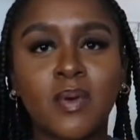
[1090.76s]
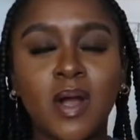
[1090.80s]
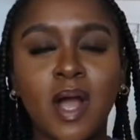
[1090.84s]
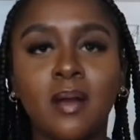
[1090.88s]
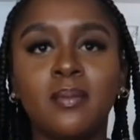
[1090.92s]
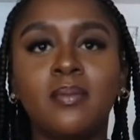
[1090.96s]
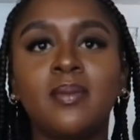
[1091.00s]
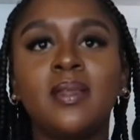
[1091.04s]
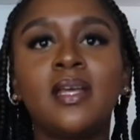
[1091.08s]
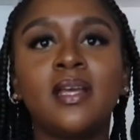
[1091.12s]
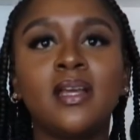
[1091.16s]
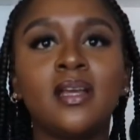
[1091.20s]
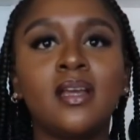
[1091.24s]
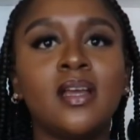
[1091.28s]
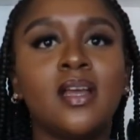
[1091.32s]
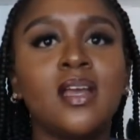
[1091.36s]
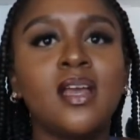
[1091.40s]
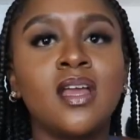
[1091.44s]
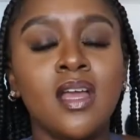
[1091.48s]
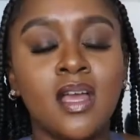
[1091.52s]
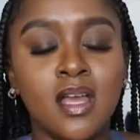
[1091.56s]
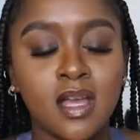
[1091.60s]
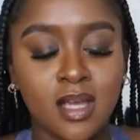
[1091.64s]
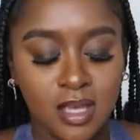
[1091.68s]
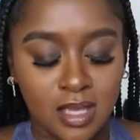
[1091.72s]
probably
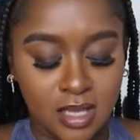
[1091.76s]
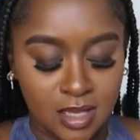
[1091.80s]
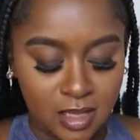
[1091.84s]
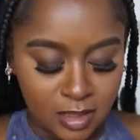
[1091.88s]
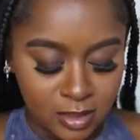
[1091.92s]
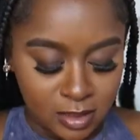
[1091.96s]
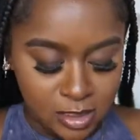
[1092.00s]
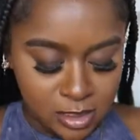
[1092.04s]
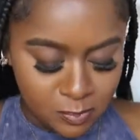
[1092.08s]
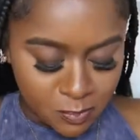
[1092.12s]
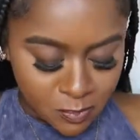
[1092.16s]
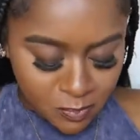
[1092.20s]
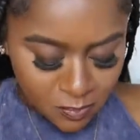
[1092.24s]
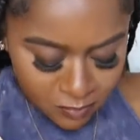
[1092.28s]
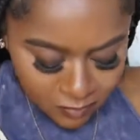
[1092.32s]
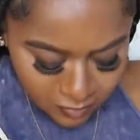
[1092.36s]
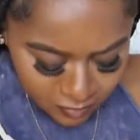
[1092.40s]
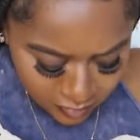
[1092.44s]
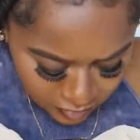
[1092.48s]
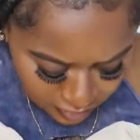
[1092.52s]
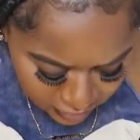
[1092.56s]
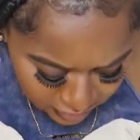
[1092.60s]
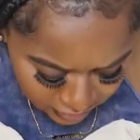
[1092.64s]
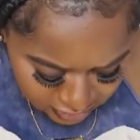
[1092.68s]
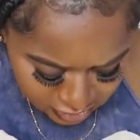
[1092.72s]
it's
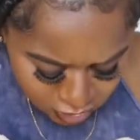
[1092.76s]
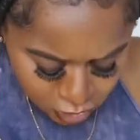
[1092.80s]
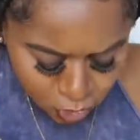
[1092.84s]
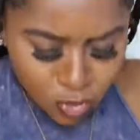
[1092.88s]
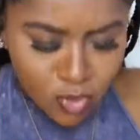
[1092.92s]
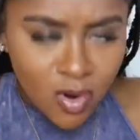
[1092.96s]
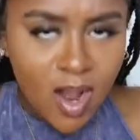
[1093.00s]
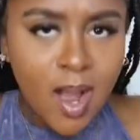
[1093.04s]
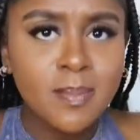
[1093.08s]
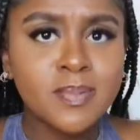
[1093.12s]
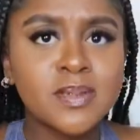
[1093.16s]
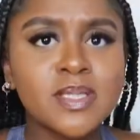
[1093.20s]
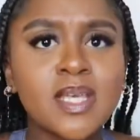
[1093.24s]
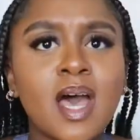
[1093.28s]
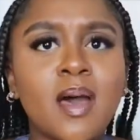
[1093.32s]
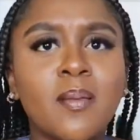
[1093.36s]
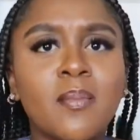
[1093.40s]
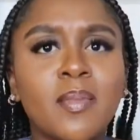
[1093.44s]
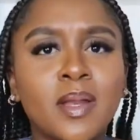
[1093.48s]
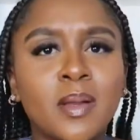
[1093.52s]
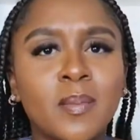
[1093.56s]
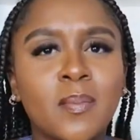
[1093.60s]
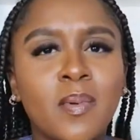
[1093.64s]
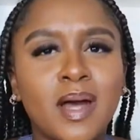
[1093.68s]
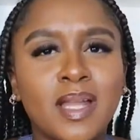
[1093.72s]
it's a crop top
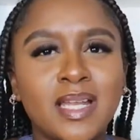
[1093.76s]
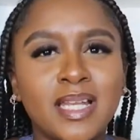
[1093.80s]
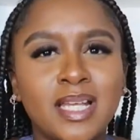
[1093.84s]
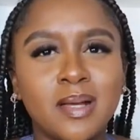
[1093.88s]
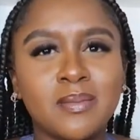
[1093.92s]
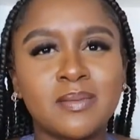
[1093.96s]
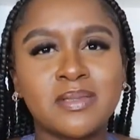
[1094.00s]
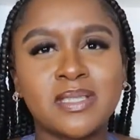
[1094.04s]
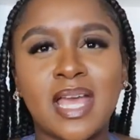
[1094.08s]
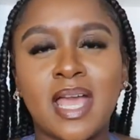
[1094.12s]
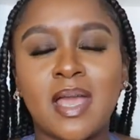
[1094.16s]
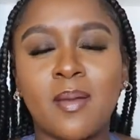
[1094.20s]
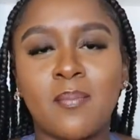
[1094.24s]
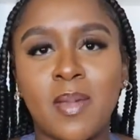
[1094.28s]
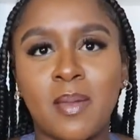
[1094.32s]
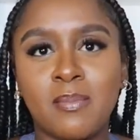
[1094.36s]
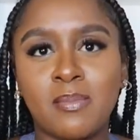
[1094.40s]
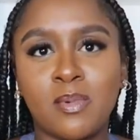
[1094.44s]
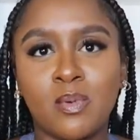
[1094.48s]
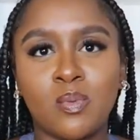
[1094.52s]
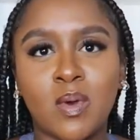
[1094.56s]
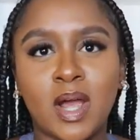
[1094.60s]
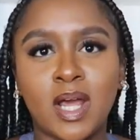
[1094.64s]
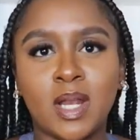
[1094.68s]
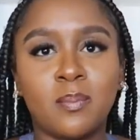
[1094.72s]
but it probably comes like maybe
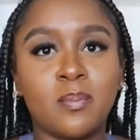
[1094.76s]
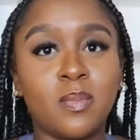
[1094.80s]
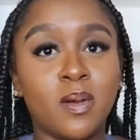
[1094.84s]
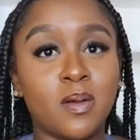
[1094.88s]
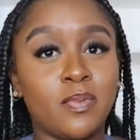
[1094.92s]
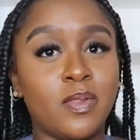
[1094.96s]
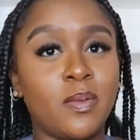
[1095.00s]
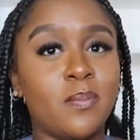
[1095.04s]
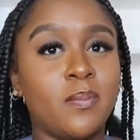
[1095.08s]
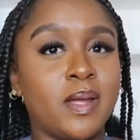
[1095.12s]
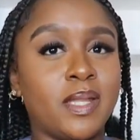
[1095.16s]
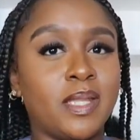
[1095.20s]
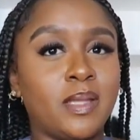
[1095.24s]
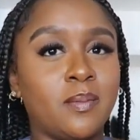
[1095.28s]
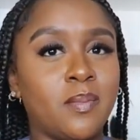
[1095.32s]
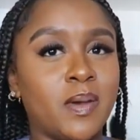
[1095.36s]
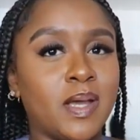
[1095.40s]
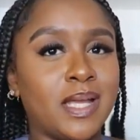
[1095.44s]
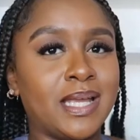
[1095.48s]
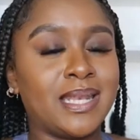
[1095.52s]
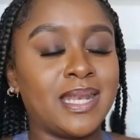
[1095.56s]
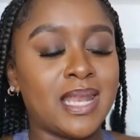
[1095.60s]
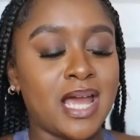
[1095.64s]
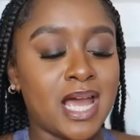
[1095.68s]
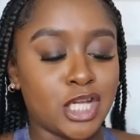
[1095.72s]
right above the belly
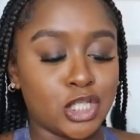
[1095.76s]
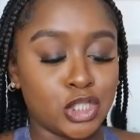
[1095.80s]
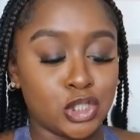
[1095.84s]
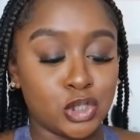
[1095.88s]
button not